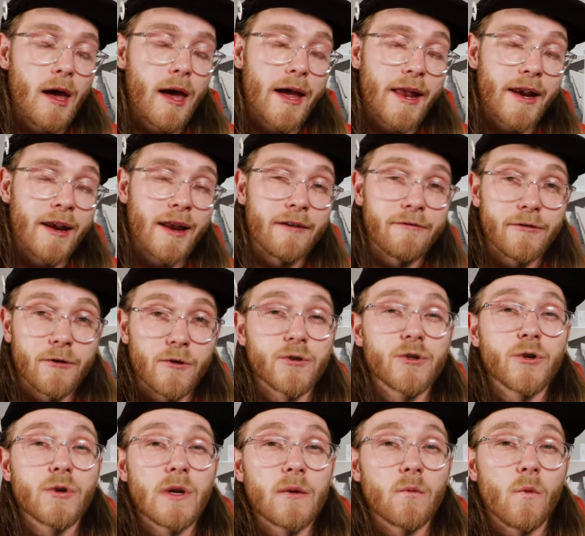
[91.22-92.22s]
And if you're
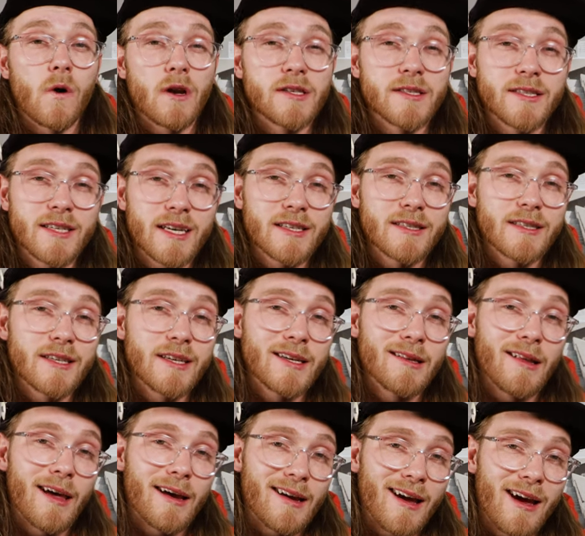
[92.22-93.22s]
shooting 160
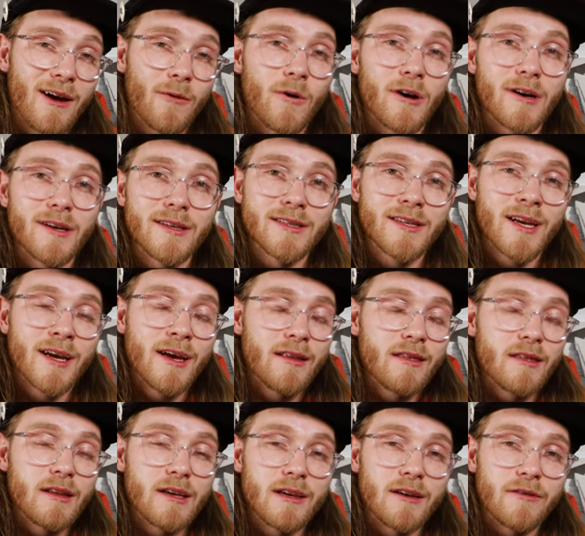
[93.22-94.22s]
like I was,
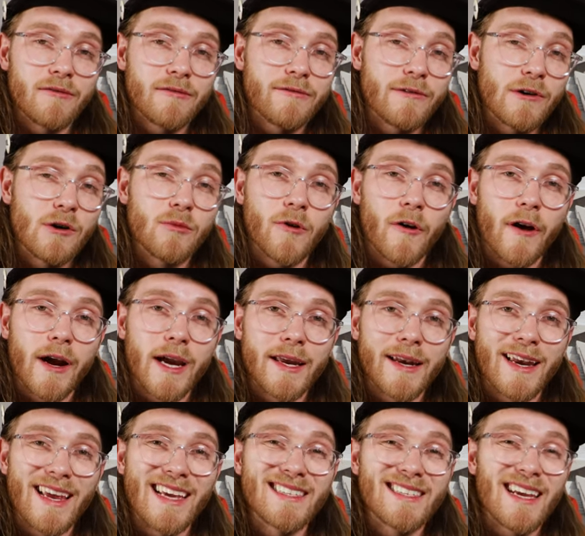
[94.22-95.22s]
the film
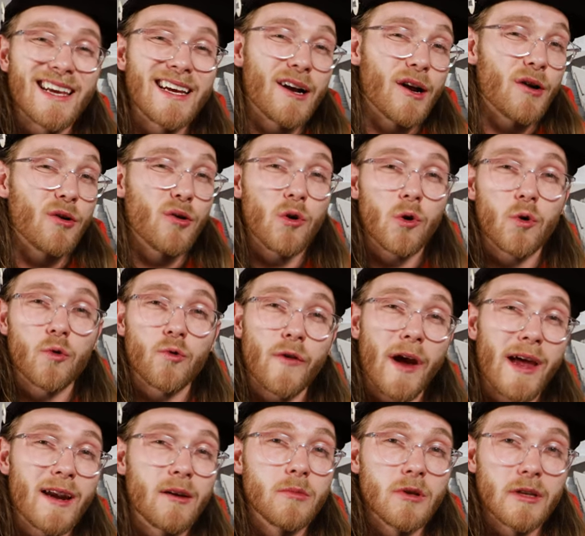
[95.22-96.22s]
grain is
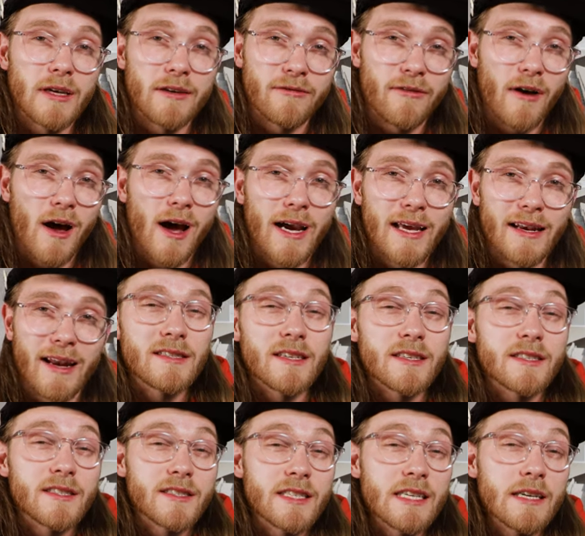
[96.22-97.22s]
incredibly fine. It's a
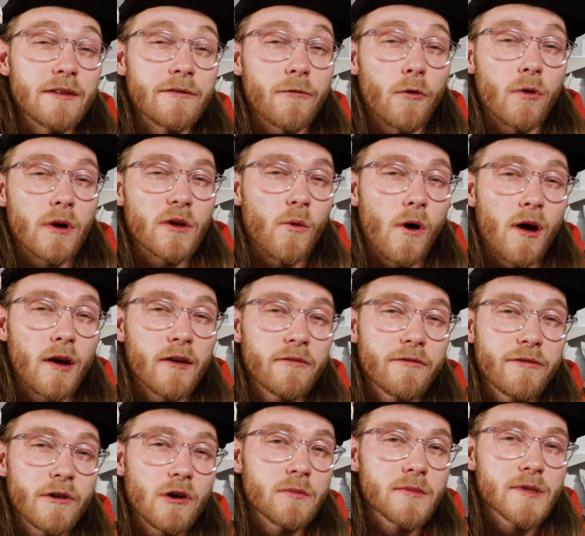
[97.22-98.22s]
C41
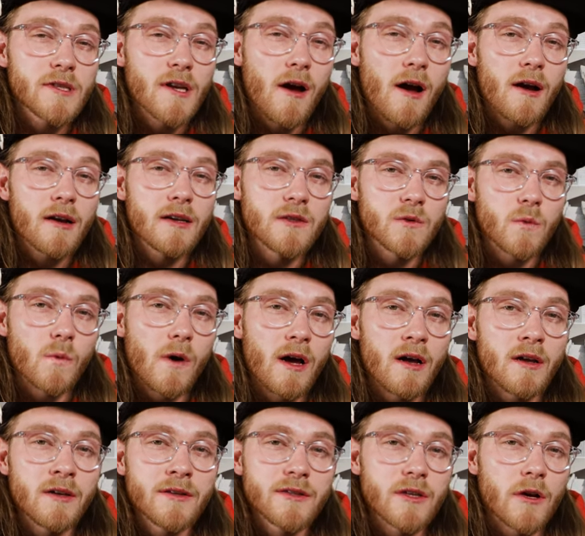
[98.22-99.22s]
film stock as
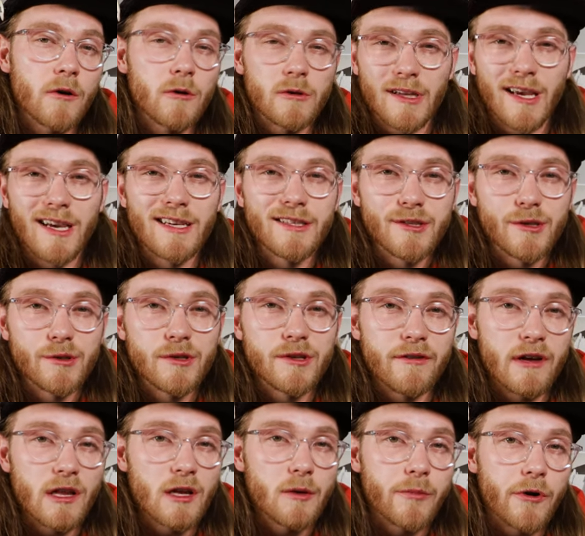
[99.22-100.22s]
well. So in case you
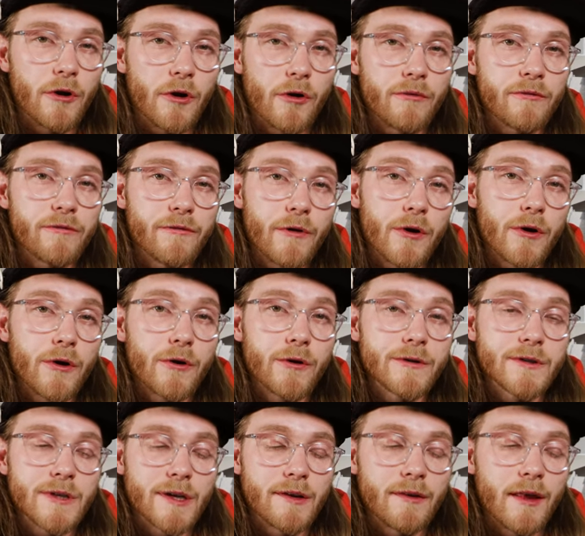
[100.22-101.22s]
develop your own
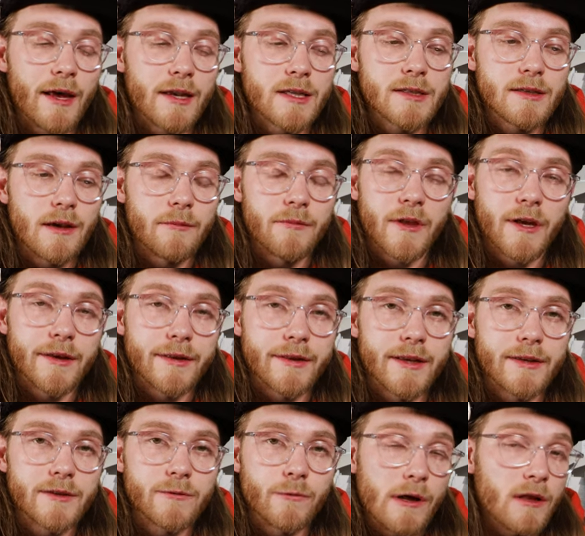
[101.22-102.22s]
photos and that's something
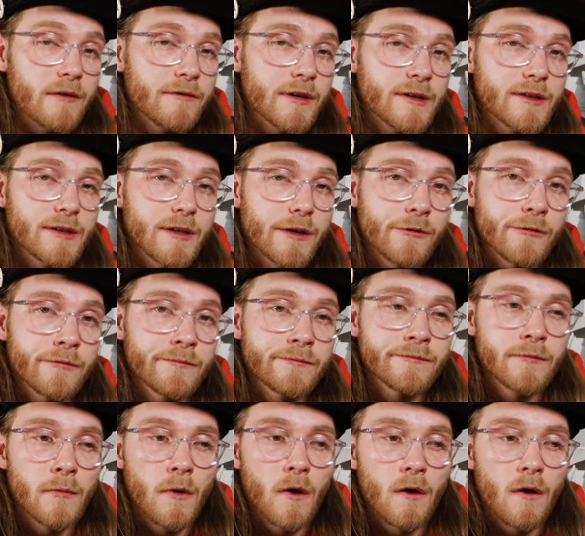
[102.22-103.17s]
that's relevant to you,